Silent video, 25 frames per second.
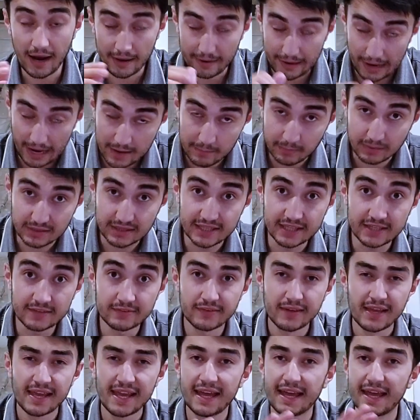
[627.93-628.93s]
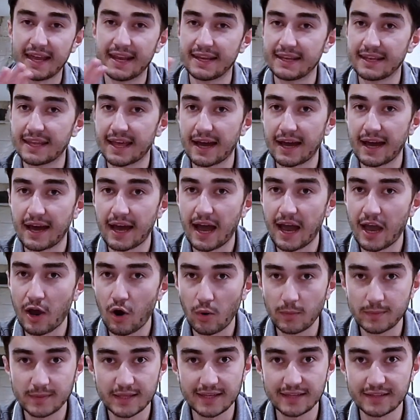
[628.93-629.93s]
I believe, and I
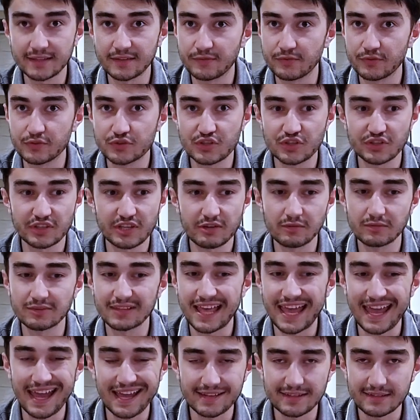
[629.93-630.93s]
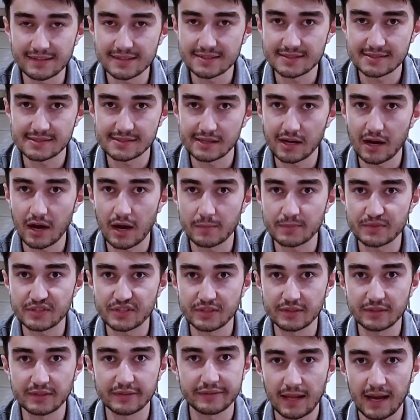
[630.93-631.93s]
hope that in the future they will add this
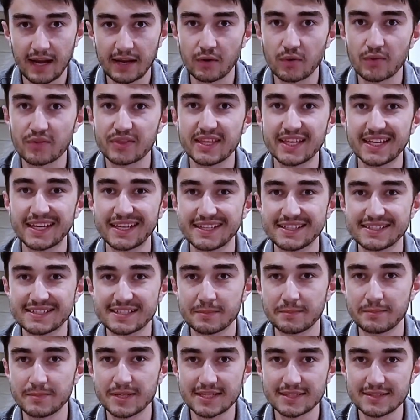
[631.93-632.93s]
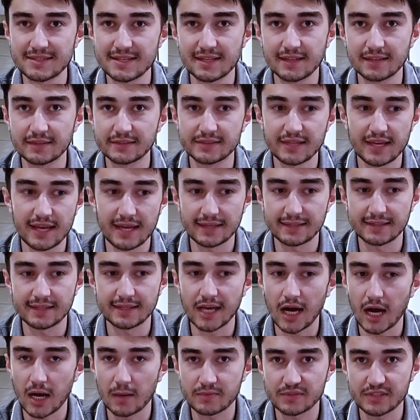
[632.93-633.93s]
option. I don't think it is a big deal to add that
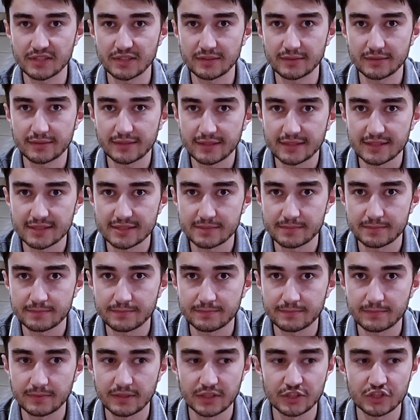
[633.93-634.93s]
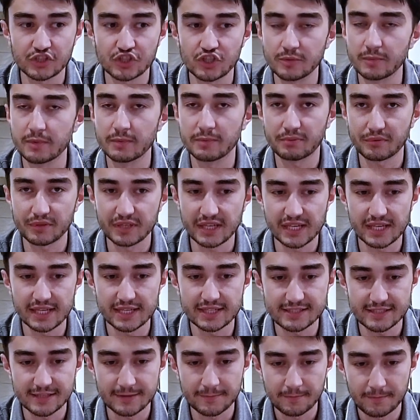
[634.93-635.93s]
option. It should be pretty
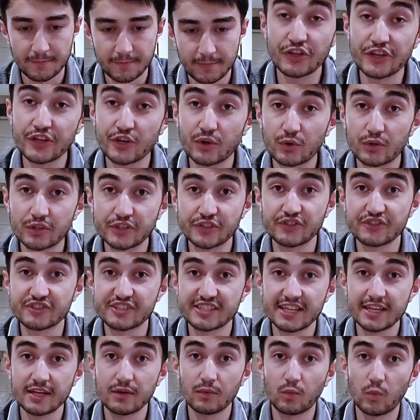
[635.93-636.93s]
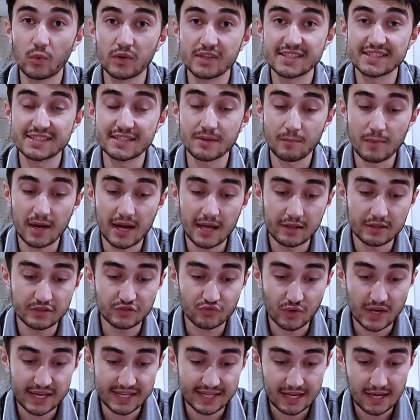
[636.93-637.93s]
easy. In order to see what is the mileage
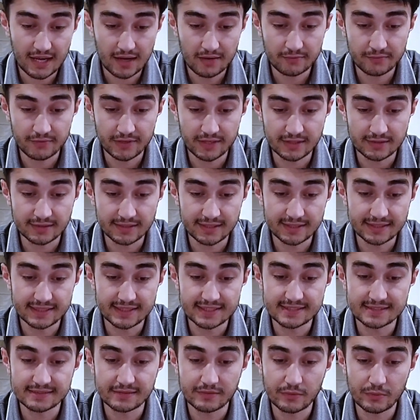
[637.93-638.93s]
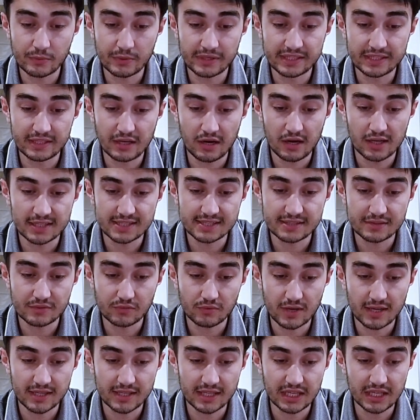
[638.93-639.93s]
right now, we click these three dots
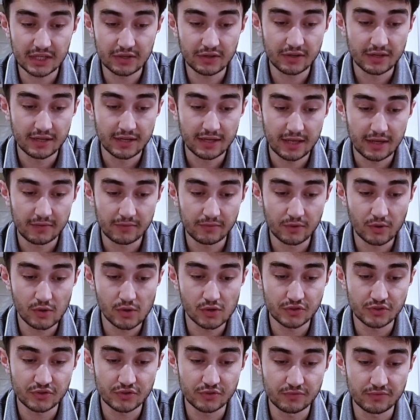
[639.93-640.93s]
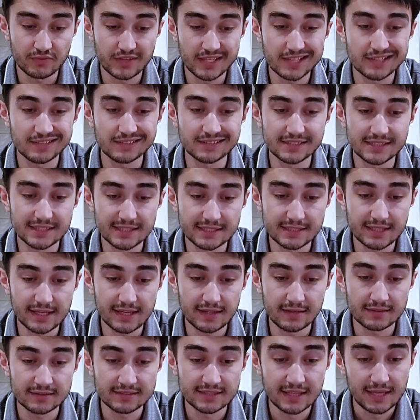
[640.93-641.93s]
right here and we go to vehicle
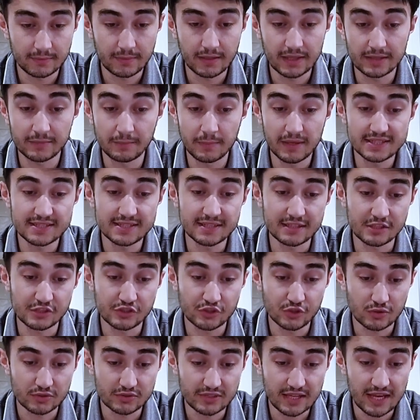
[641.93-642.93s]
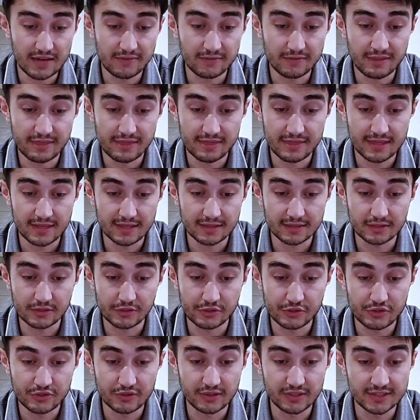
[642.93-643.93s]
details. It basically shows everything
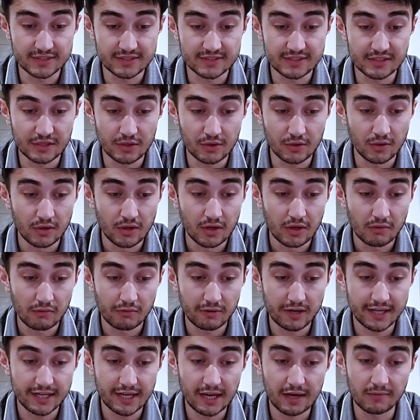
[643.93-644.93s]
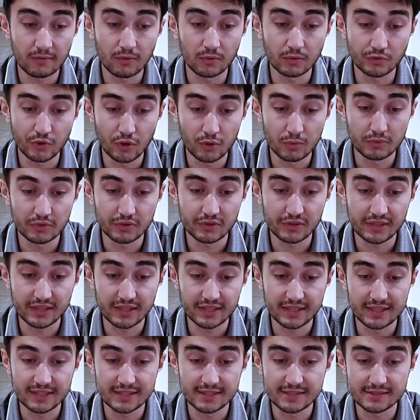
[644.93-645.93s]
you need to know. Right now, odometer
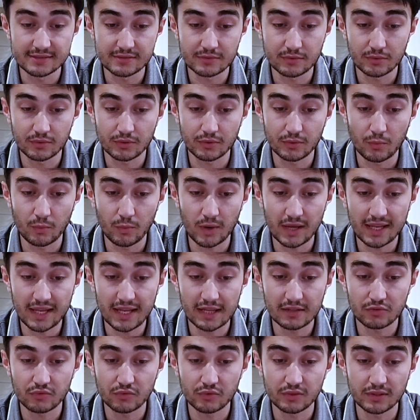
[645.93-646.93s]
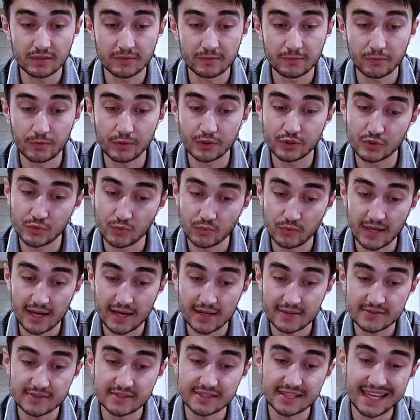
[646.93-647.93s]
is on
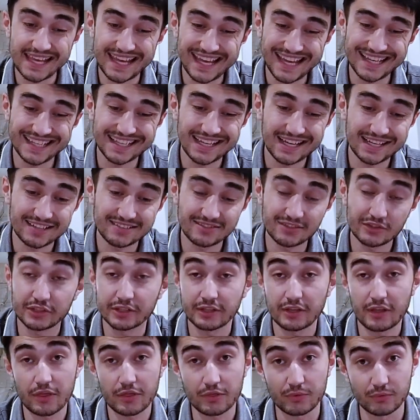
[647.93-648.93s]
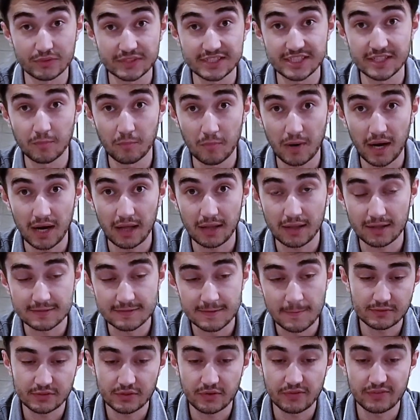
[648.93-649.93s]
142,813 miles.
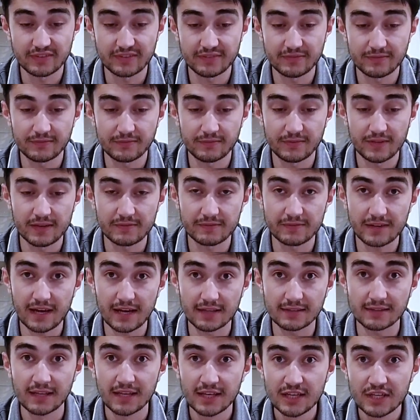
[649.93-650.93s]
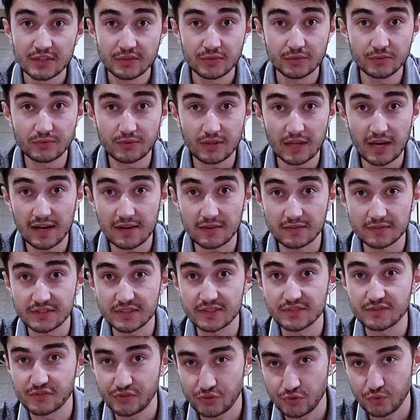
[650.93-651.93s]
So we have got
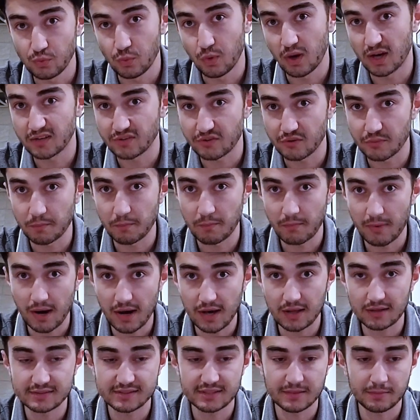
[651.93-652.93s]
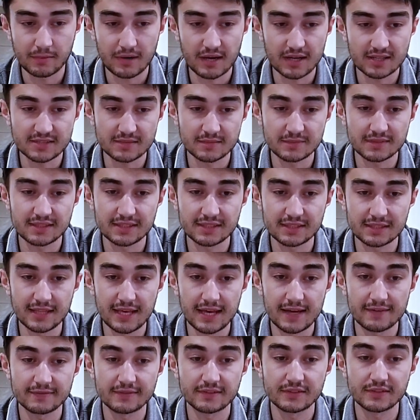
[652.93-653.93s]
2,200 miles approximately
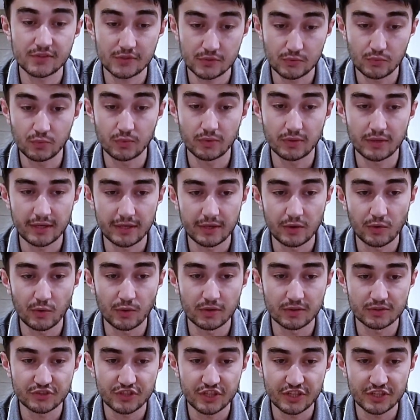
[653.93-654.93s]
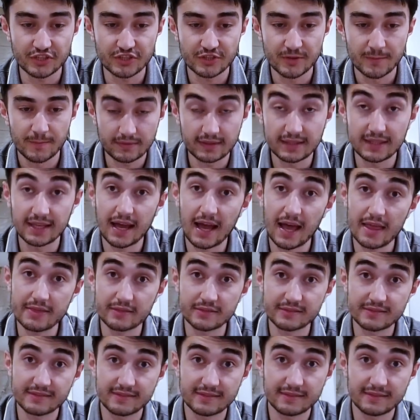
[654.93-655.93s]
left to do an oil change. The other
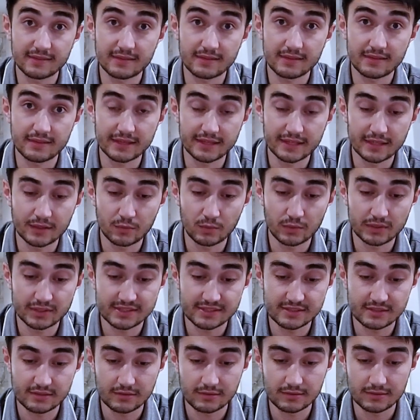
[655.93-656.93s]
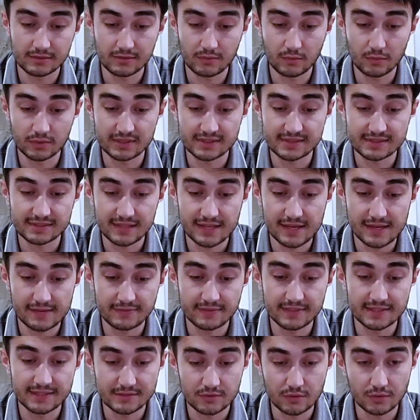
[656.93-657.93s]
thing what is left
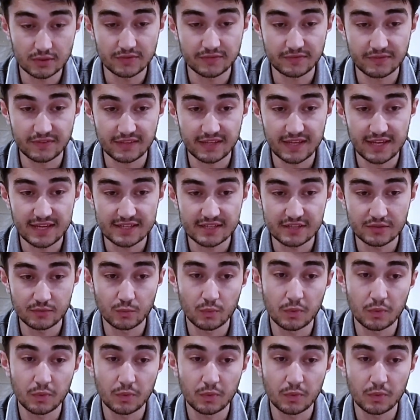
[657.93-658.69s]
is notification.